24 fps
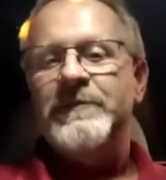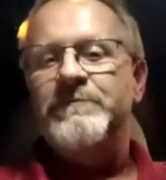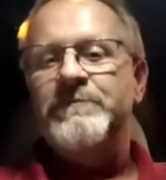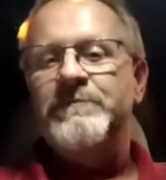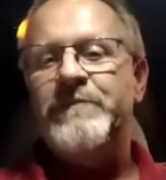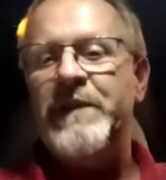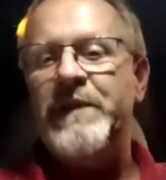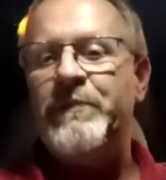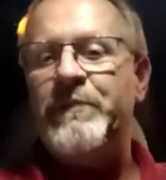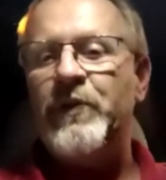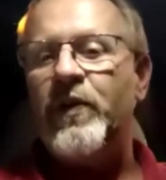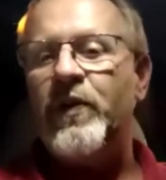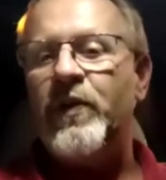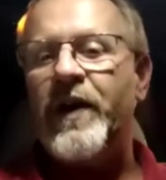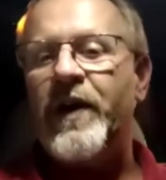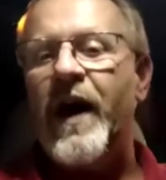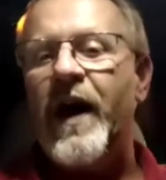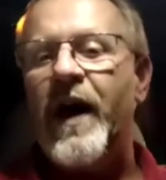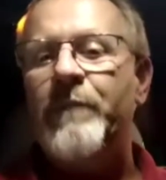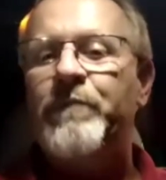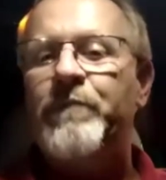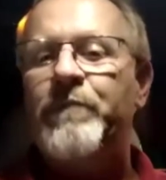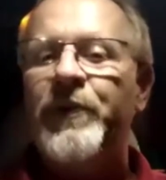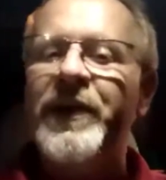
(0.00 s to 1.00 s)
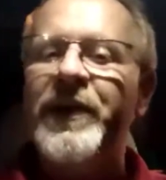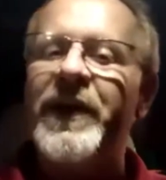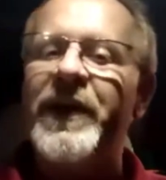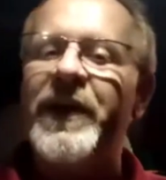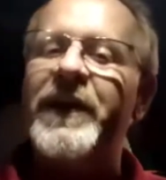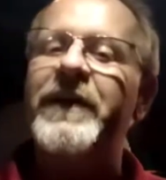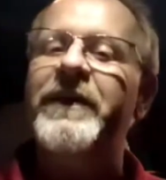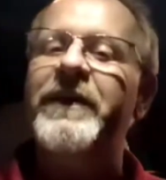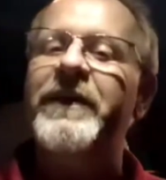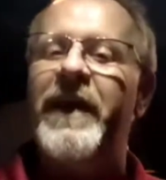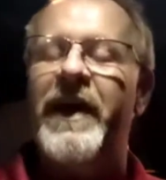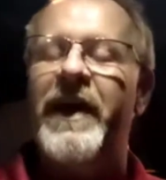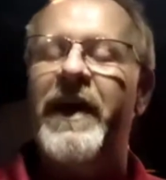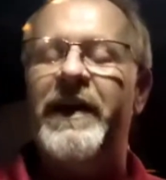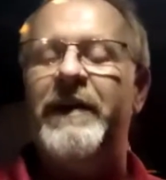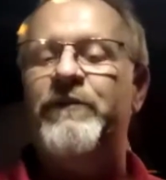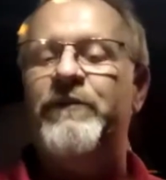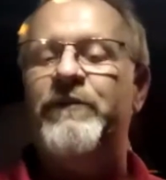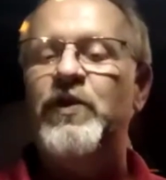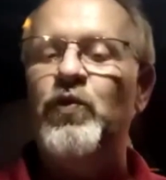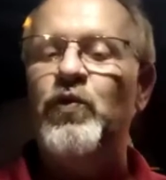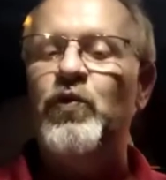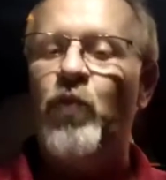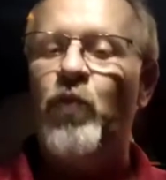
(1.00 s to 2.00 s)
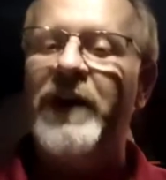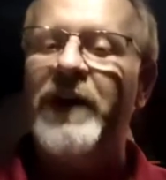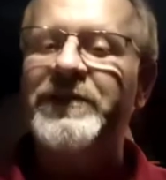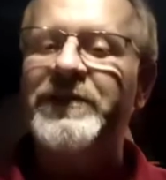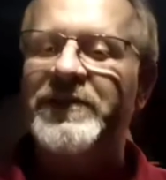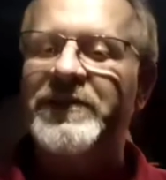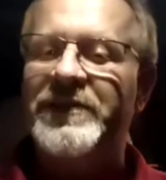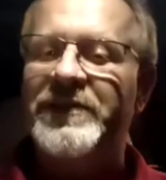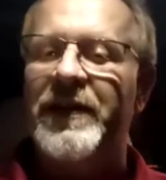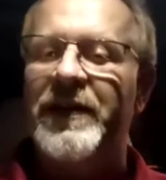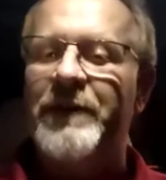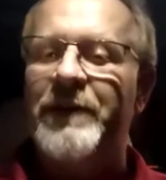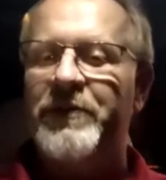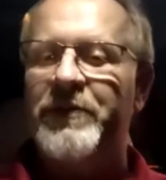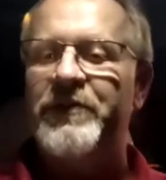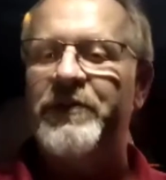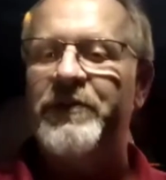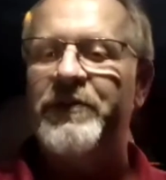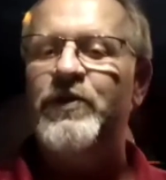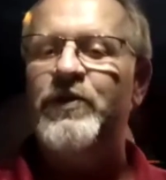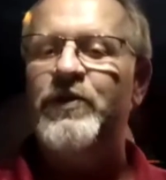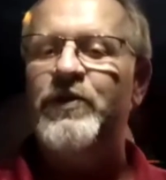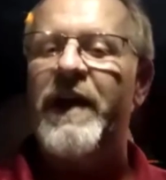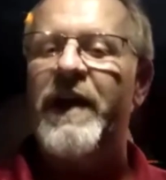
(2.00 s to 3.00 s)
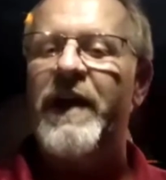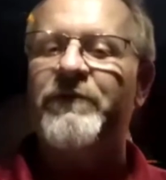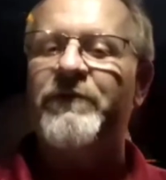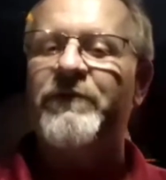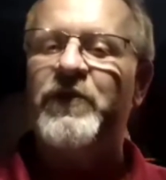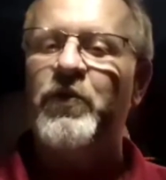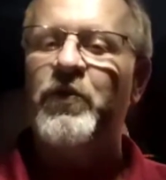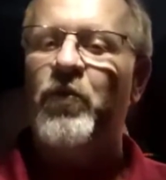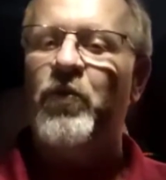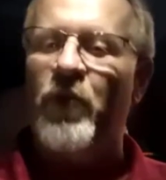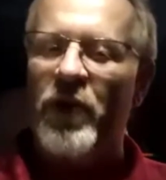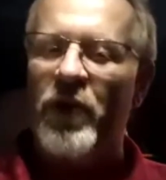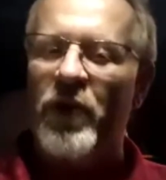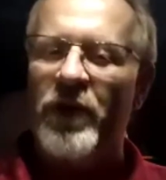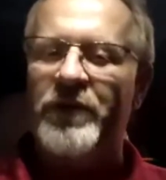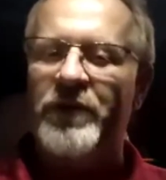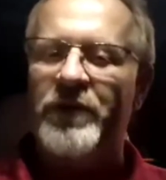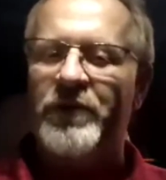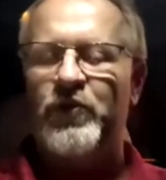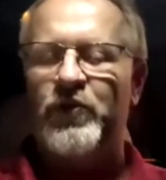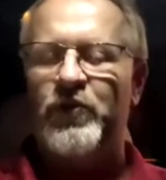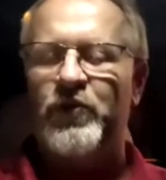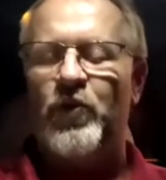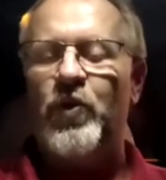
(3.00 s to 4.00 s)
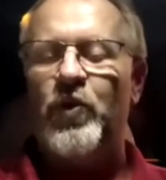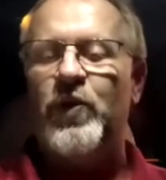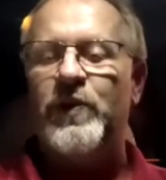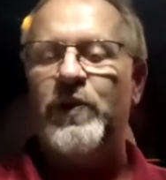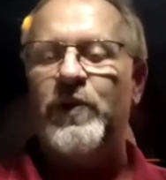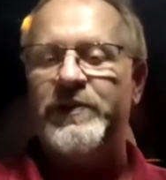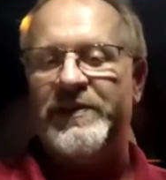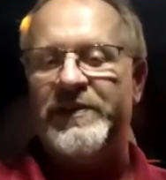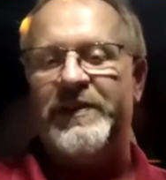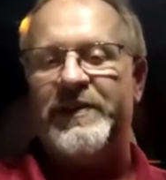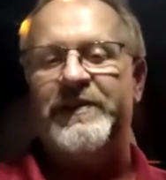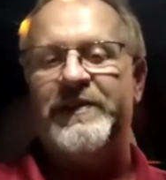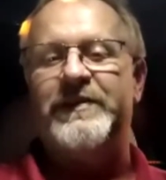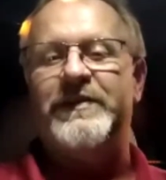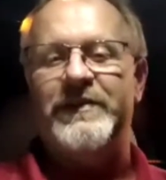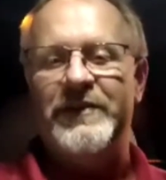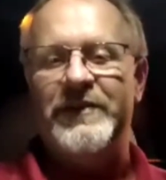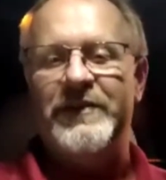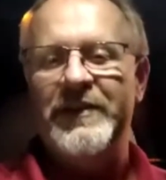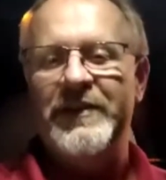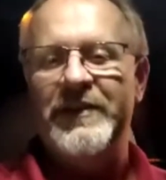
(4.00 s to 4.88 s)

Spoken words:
People don't comprehend that. If you want something, you have to work towards it.